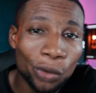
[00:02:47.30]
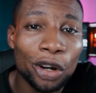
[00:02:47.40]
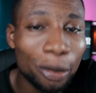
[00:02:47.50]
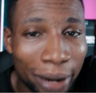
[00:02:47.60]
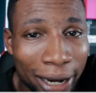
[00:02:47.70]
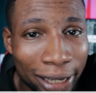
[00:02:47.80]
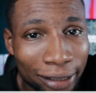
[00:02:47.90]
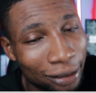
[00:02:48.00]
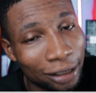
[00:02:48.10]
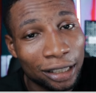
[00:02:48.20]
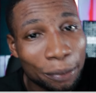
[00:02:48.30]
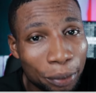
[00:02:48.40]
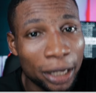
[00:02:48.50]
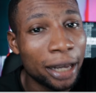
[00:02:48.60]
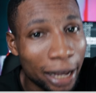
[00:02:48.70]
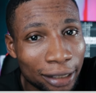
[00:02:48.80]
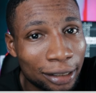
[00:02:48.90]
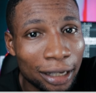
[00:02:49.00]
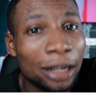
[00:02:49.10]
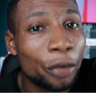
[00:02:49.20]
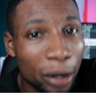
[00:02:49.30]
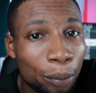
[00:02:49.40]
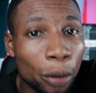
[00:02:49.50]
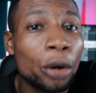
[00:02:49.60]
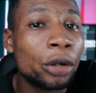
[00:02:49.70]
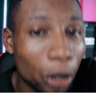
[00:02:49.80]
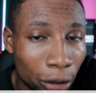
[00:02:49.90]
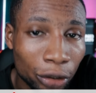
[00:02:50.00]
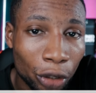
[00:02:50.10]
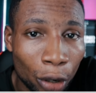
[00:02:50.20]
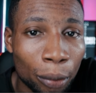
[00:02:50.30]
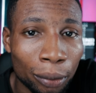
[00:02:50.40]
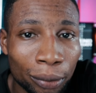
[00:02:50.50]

one on my list is psdrepo.com.